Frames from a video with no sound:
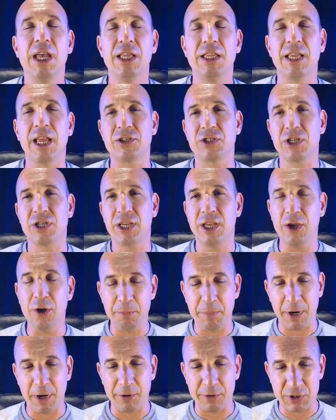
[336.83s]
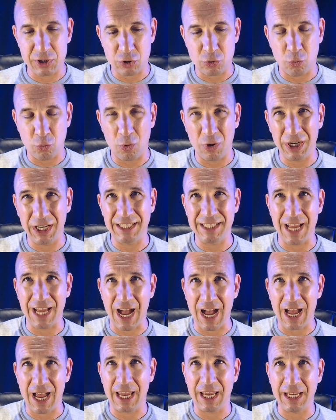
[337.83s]
Now, Shaquille Barrett's
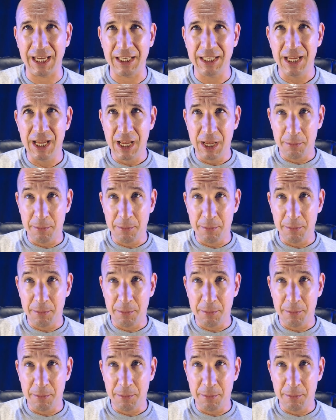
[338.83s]
29,